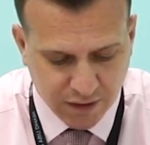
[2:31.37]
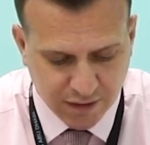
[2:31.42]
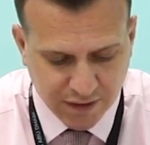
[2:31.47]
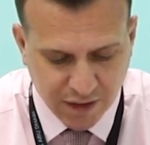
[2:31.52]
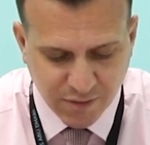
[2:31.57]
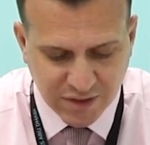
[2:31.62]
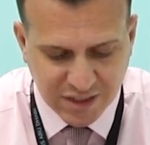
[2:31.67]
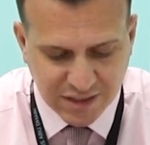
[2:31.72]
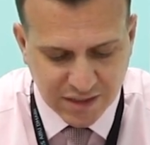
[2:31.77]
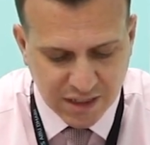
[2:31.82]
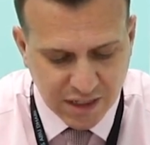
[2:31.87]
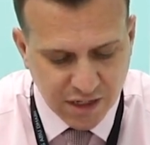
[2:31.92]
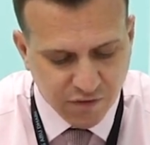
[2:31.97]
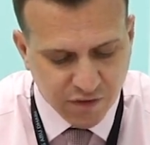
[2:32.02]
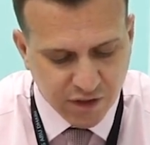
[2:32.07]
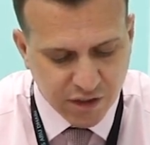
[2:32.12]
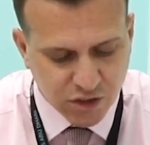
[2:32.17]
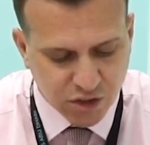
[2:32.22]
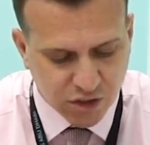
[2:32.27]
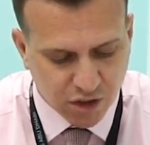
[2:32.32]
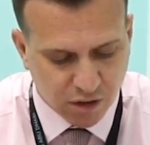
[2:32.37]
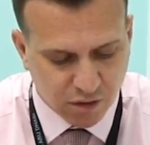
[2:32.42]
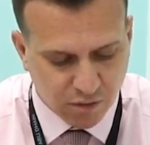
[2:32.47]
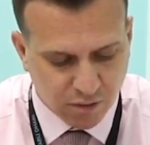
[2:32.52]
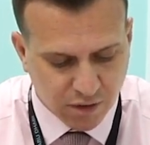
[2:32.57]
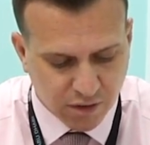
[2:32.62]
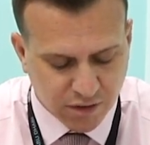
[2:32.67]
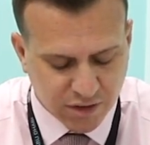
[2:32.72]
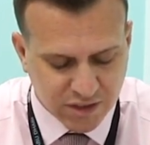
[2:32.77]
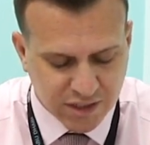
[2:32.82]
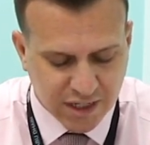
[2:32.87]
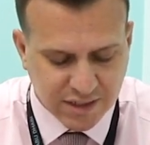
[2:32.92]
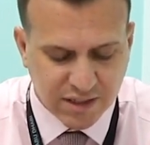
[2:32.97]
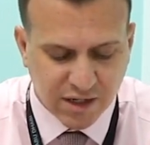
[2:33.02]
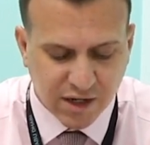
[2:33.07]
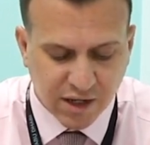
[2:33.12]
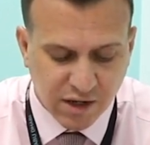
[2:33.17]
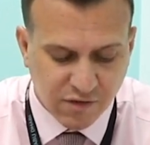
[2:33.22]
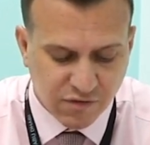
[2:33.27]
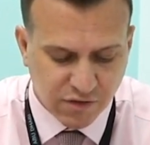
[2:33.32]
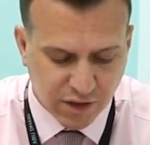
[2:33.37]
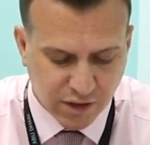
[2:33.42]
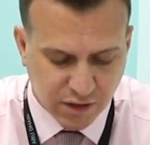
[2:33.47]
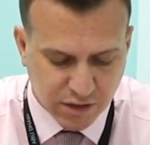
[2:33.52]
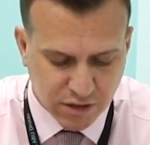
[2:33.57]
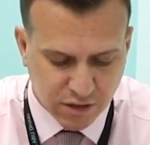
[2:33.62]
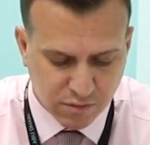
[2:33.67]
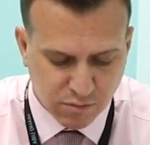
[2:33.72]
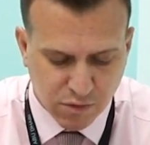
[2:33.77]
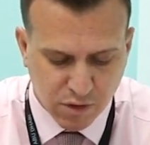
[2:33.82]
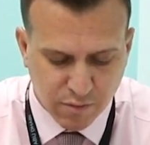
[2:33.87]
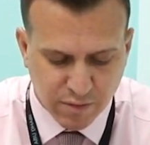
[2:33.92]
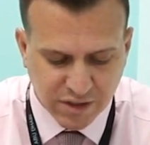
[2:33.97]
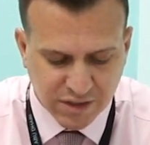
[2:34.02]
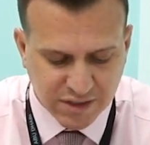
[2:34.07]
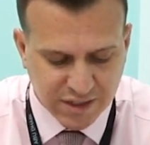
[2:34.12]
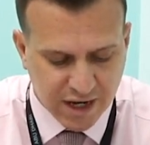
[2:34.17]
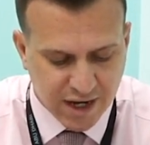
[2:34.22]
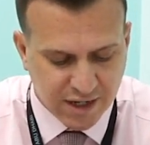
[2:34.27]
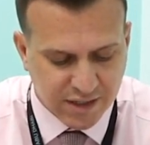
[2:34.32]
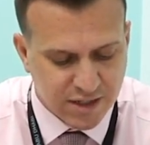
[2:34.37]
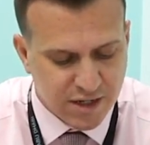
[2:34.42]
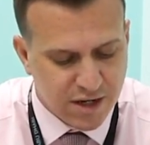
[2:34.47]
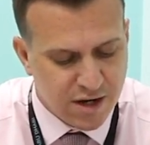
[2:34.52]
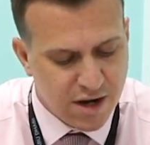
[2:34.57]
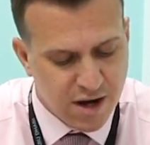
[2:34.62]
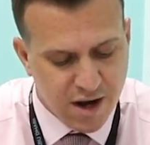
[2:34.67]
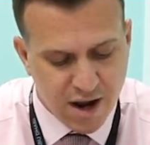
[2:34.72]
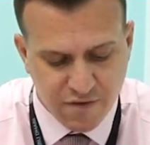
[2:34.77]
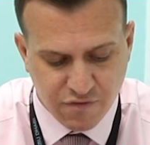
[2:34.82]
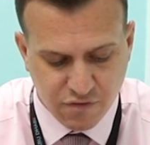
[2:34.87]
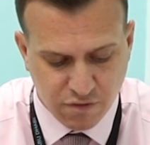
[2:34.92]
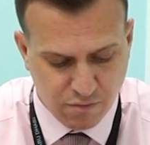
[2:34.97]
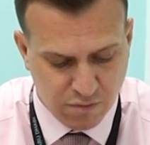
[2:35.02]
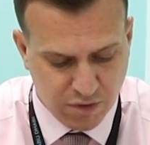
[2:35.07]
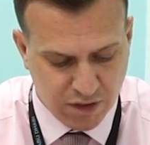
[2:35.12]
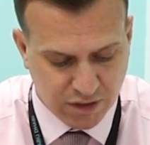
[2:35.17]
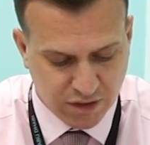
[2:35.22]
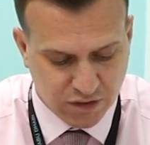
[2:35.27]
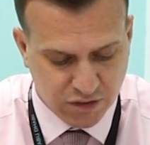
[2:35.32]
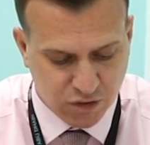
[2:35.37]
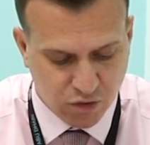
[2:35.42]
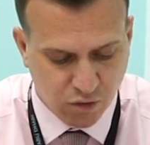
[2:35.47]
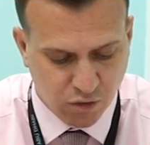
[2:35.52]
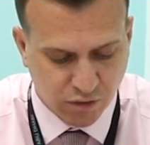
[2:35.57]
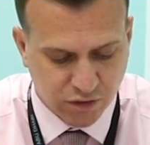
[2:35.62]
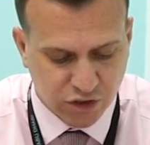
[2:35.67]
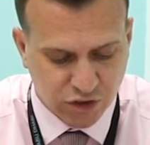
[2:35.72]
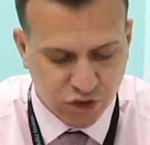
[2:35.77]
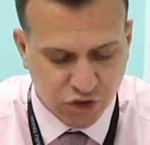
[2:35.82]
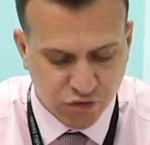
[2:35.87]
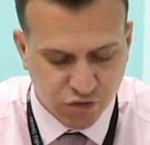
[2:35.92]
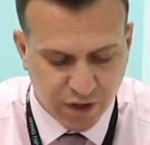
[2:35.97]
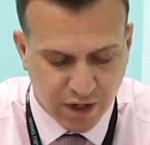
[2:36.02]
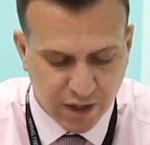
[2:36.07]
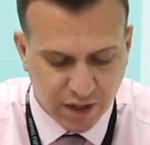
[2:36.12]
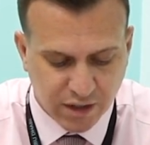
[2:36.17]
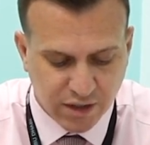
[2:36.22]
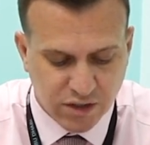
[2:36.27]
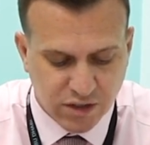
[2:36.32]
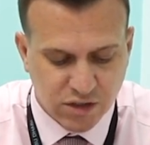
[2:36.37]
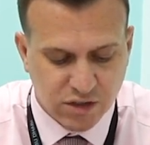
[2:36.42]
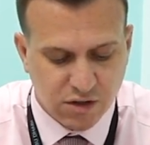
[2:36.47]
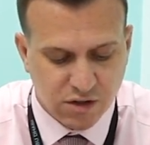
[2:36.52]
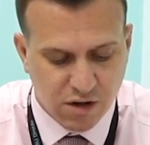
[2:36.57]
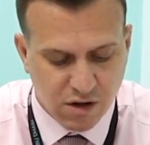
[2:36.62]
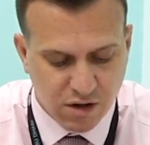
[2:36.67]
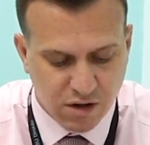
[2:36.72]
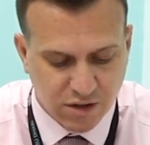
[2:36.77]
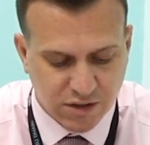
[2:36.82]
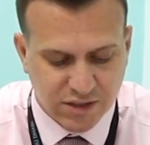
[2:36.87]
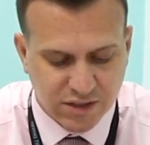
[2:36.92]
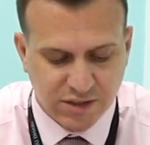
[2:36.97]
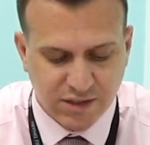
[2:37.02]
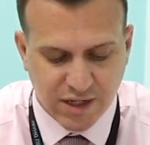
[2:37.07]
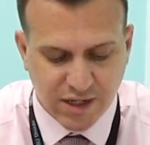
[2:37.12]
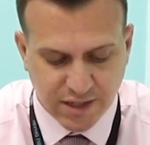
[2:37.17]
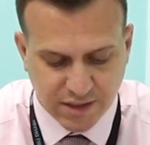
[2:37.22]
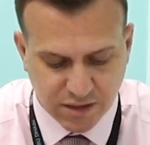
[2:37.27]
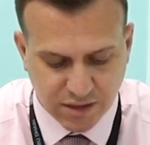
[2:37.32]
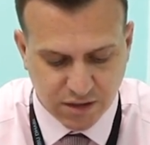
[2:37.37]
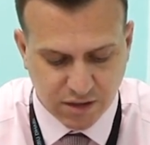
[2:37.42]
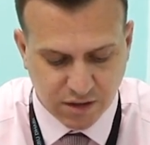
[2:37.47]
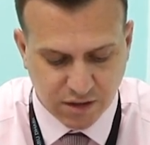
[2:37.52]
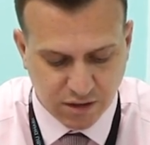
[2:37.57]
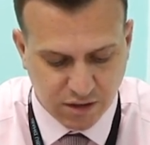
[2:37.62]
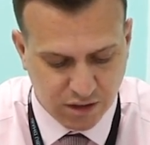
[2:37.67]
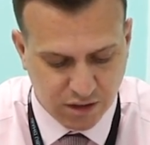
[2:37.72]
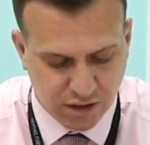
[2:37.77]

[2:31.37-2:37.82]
There was a TV show on Saturday evenings that mum and dad never missed called Strictly Stars Dancing,